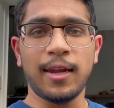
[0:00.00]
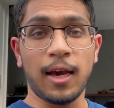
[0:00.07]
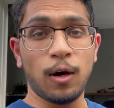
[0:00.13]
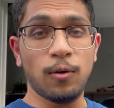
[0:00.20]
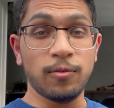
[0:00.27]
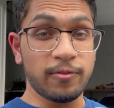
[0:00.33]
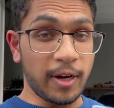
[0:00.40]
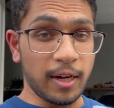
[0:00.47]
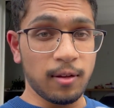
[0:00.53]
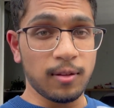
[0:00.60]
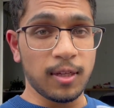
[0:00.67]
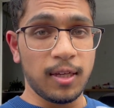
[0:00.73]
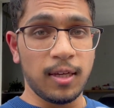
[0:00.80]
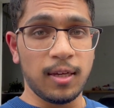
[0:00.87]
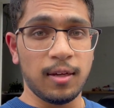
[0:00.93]
now
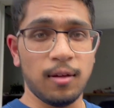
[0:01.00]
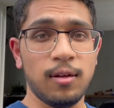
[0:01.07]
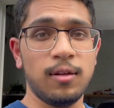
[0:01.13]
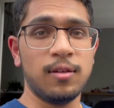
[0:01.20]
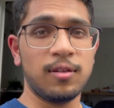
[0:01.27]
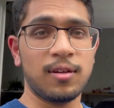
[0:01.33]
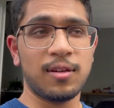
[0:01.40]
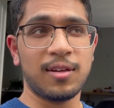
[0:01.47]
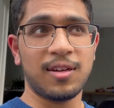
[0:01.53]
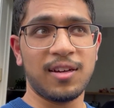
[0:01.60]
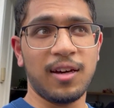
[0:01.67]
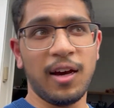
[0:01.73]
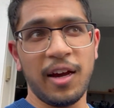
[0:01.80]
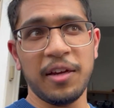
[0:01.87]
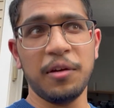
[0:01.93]
finally,
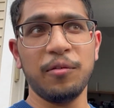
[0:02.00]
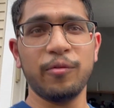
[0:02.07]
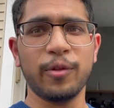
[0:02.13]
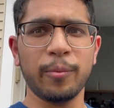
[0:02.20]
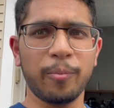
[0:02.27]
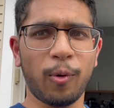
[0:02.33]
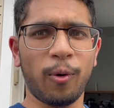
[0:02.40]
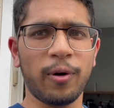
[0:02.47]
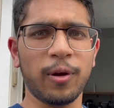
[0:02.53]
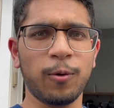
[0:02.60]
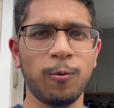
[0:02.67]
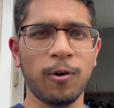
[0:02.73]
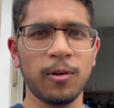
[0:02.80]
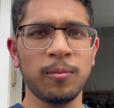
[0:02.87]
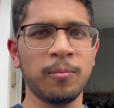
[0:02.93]
kind of the boring
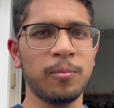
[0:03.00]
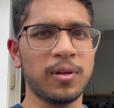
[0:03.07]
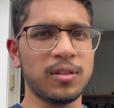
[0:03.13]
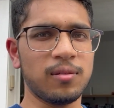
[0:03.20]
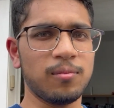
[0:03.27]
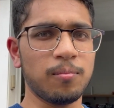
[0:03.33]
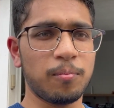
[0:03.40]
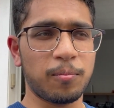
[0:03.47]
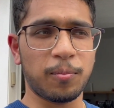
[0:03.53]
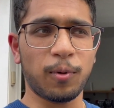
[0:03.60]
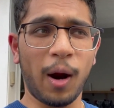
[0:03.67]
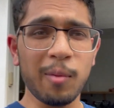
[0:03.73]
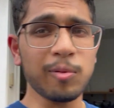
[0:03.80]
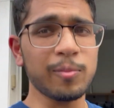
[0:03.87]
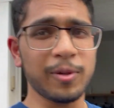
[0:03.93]
one, but
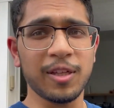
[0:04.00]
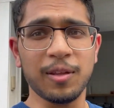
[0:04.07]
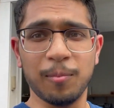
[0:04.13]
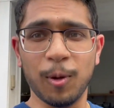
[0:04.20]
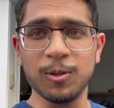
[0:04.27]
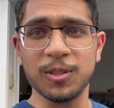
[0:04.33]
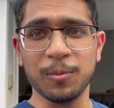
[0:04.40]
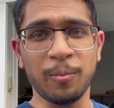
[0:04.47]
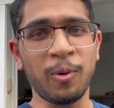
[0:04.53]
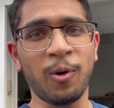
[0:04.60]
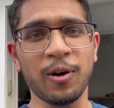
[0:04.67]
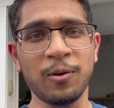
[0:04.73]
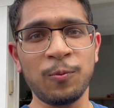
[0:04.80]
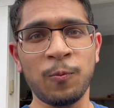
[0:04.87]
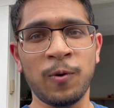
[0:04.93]
probably the most
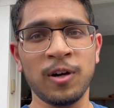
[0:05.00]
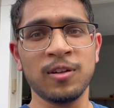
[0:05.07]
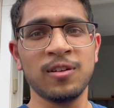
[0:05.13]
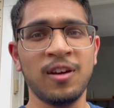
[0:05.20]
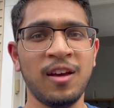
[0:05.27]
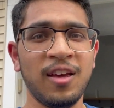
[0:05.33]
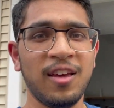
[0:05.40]
important one,